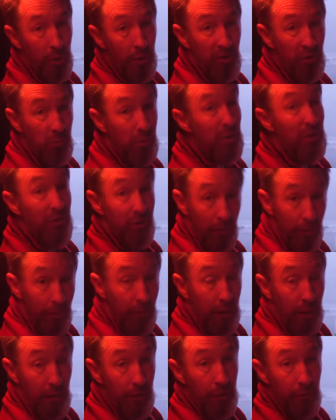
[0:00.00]
here
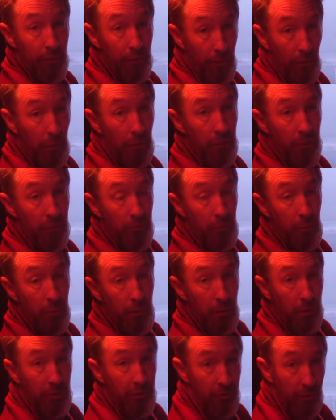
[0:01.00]
specifically for this
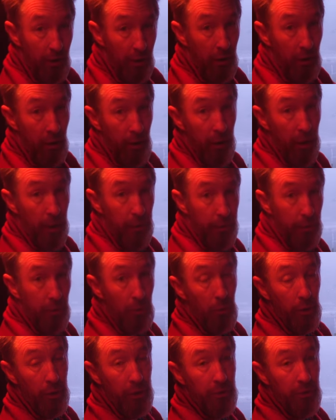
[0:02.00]
because I'd have been quite